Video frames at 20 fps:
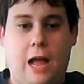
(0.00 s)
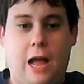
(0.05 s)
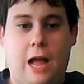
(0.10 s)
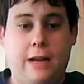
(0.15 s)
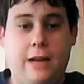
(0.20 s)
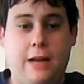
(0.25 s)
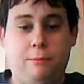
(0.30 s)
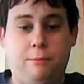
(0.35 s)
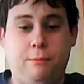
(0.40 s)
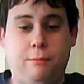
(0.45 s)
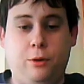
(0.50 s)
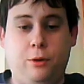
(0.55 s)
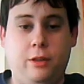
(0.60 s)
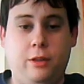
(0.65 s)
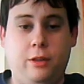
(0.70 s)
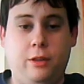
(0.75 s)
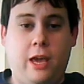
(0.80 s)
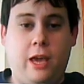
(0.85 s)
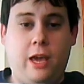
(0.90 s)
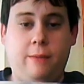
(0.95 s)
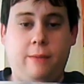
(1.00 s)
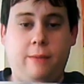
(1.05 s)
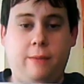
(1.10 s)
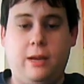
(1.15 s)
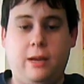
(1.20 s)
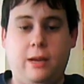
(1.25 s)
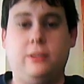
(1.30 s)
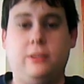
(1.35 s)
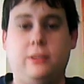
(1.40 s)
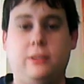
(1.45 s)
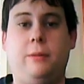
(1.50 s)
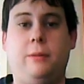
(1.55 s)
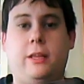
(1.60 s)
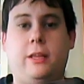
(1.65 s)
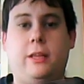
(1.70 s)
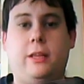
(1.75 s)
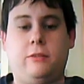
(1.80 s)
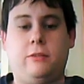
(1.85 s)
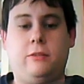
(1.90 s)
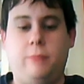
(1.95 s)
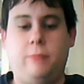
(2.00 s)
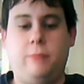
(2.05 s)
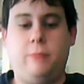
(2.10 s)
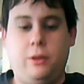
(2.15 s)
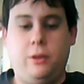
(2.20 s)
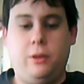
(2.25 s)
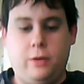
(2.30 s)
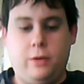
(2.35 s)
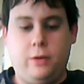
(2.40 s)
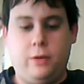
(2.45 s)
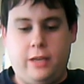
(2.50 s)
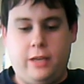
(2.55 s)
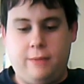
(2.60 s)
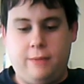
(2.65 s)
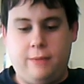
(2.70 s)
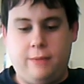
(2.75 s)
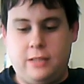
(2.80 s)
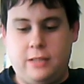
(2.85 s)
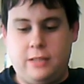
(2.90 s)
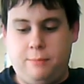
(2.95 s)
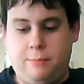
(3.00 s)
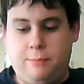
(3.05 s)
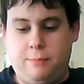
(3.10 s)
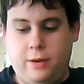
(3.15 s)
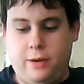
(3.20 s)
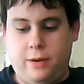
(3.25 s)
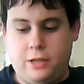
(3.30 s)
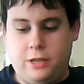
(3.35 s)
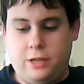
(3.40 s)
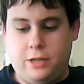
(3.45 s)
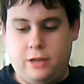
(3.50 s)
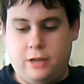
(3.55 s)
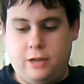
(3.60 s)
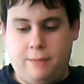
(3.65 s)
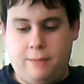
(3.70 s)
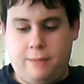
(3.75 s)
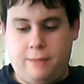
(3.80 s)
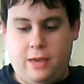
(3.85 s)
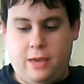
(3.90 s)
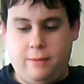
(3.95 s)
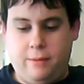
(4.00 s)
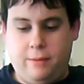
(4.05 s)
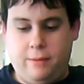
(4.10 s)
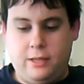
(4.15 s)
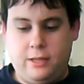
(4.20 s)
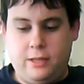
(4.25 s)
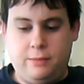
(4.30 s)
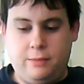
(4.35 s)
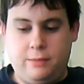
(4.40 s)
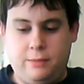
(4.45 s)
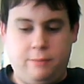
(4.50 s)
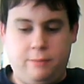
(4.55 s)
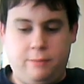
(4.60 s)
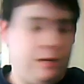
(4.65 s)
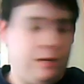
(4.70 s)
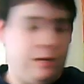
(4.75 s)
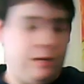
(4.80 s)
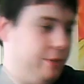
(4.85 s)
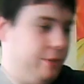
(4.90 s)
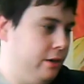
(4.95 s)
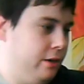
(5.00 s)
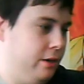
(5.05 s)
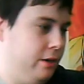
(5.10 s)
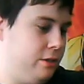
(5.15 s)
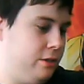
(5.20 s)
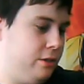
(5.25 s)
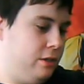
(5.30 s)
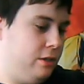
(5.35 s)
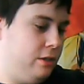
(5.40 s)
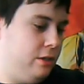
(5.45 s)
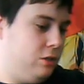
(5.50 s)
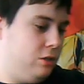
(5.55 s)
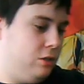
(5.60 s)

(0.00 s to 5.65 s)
I didn't pre-order the game. I was able to get this from a buddy who worked at GameStop when an extra copy came in and someone didn't pick up theirs.